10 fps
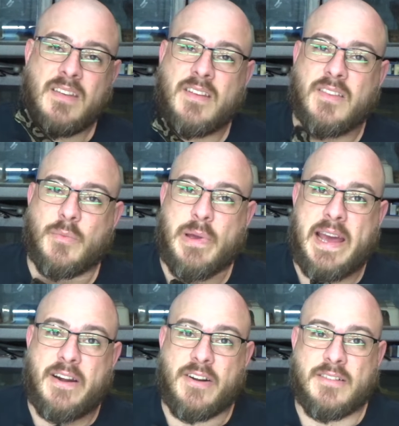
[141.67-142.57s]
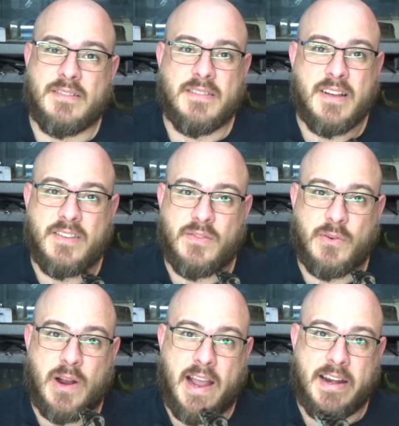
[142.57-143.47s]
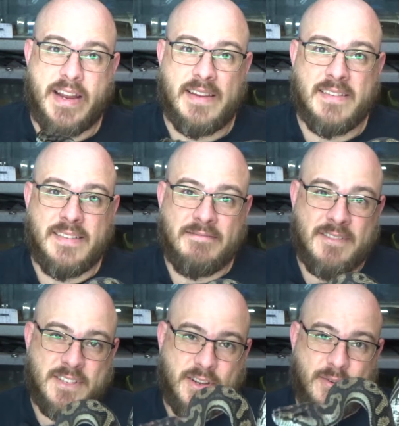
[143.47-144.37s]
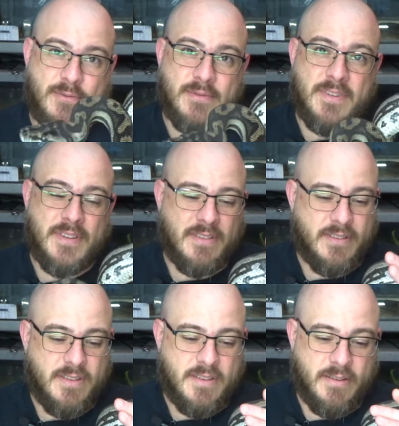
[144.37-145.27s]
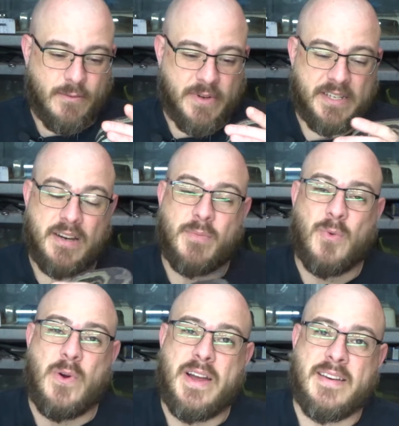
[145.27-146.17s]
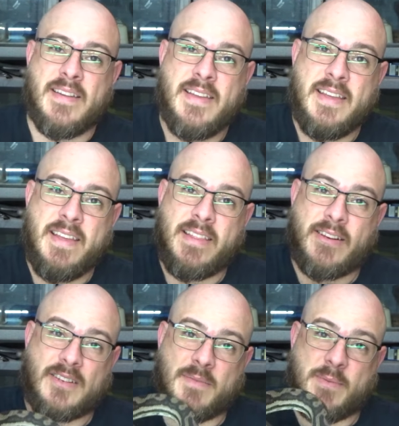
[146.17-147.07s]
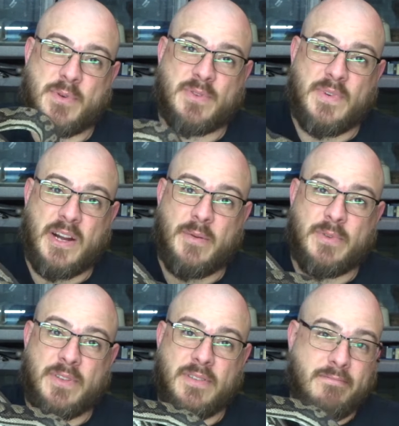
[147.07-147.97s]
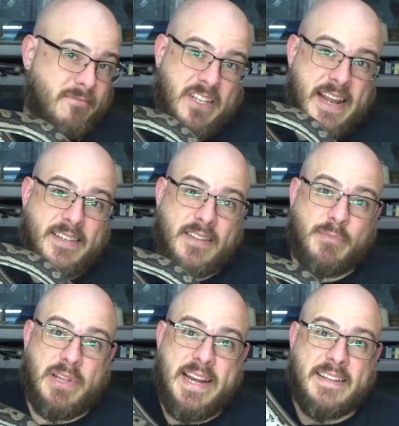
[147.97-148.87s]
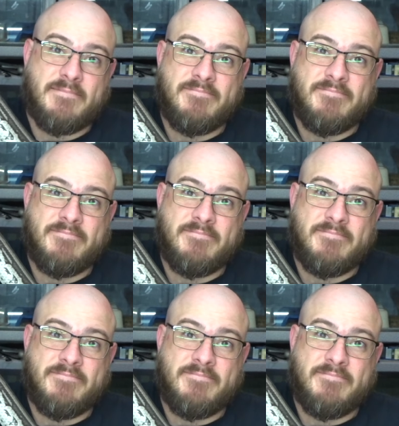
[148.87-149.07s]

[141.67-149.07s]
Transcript: Tons of pattern, tons of variety. So reason number one, they're some of the most variable snakes on the planet.